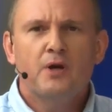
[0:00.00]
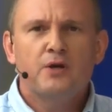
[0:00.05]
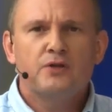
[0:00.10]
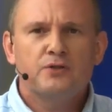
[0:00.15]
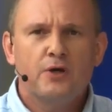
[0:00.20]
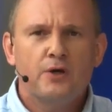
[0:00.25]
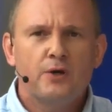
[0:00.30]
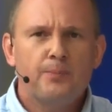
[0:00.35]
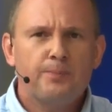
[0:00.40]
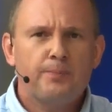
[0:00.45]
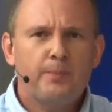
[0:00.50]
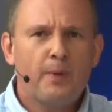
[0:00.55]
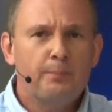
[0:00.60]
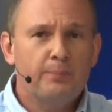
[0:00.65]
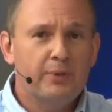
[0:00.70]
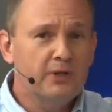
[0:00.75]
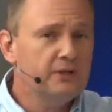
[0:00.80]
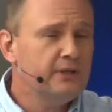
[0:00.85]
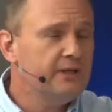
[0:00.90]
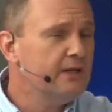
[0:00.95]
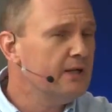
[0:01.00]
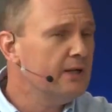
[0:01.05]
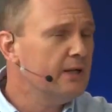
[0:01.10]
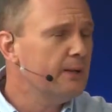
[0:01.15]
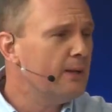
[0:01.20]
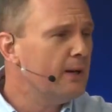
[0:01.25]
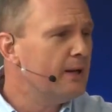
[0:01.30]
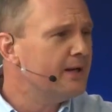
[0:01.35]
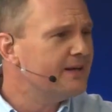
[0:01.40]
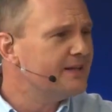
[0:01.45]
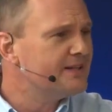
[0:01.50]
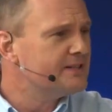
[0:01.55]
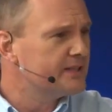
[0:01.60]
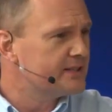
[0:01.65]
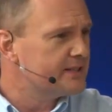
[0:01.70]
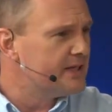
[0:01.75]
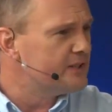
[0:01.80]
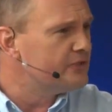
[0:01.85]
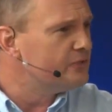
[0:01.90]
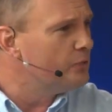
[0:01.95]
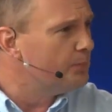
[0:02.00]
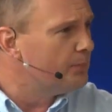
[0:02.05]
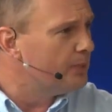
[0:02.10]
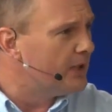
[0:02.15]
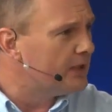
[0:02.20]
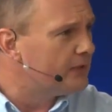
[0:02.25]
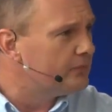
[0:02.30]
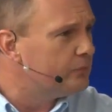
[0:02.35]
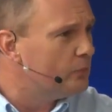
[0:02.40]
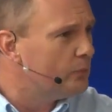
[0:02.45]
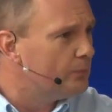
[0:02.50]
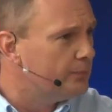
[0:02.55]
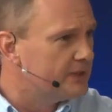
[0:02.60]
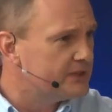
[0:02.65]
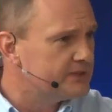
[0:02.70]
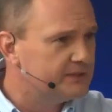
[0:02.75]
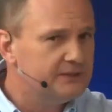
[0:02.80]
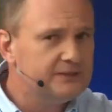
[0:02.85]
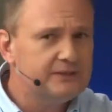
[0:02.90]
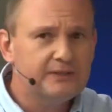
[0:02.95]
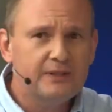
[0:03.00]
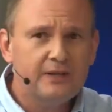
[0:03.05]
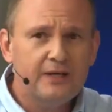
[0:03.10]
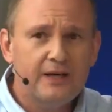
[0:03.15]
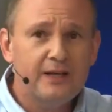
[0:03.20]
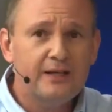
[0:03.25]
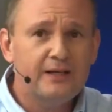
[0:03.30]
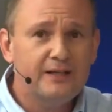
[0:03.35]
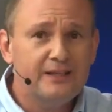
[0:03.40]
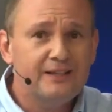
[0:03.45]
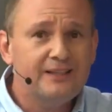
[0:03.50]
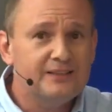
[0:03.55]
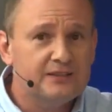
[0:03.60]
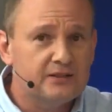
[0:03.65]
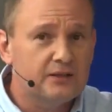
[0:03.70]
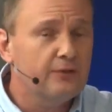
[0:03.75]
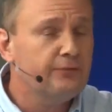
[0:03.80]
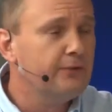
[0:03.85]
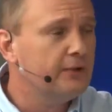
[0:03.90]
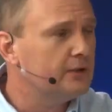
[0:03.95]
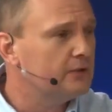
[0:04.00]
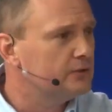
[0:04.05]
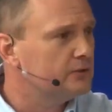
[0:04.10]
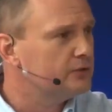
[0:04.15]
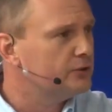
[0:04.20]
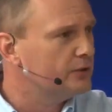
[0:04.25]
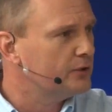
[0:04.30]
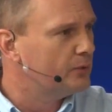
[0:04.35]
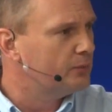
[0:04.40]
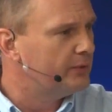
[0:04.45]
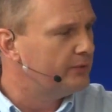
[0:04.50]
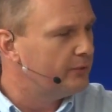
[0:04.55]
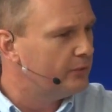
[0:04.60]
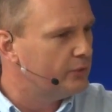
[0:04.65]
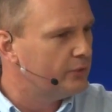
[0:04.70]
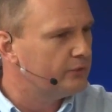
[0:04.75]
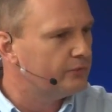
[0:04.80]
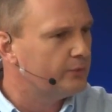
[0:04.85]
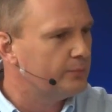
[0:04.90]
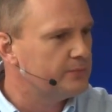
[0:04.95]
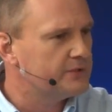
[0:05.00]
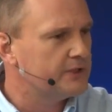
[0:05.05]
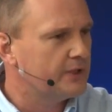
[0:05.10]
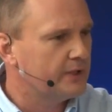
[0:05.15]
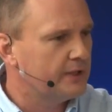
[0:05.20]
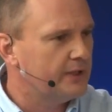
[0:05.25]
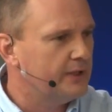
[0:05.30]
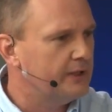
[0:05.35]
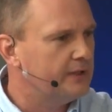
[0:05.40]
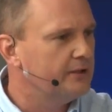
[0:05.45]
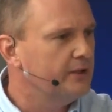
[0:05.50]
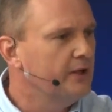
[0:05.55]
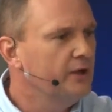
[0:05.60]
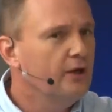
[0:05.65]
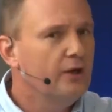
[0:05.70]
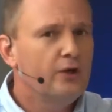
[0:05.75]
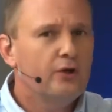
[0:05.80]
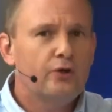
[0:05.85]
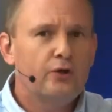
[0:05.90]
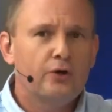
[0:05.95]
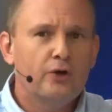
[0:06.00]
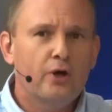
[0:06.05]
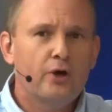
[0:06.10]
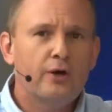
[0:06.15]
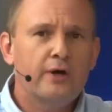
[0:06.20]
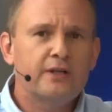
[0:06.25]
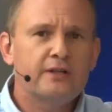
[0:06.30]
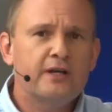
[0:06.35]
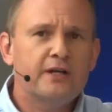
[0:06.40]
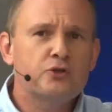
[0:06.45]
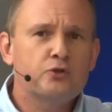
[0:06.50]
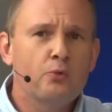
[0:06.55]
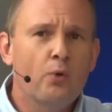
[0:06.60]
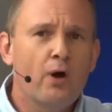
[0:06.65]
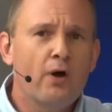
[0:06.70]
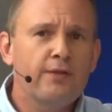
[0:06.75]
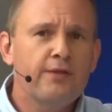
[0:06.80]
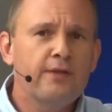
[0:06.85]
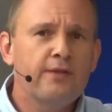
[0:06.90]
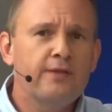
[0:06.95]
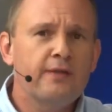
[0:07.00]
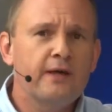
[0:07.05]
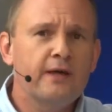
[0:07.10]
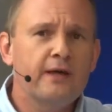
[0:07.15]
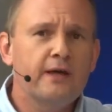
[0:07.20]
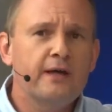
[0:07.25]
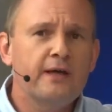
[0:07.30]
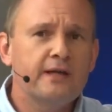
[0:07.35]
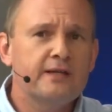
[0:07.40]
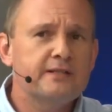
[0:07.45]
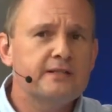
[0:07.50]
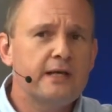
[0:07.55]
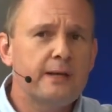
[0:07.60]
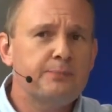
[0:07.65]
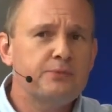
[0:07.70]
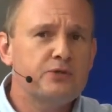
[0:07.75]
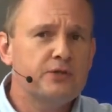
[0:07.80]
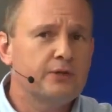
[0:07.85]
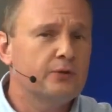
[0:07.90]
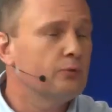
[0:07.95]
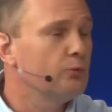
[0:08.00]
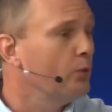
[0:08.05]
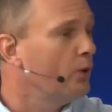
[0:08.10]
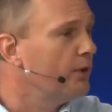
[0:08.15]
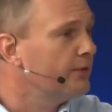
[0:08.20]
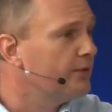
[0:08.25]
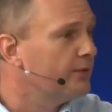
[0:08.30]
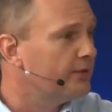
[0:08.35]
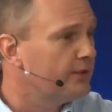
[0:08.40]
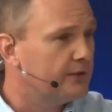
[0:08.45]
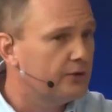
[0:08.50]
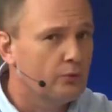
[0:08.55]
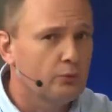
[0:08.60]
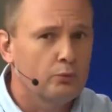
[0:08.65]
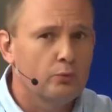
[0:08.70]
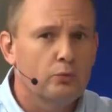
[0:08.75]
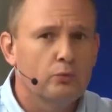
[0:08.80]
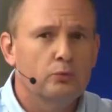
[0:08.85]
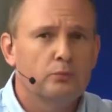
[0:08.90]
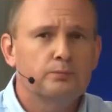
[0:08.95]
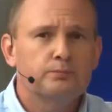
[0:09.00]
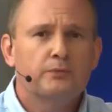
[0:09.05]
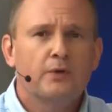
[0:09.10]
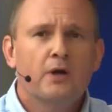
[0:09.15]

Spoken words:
So building a successful platform business is difficult. We've heard from Sangeet, it's rather the exception rather than the rule.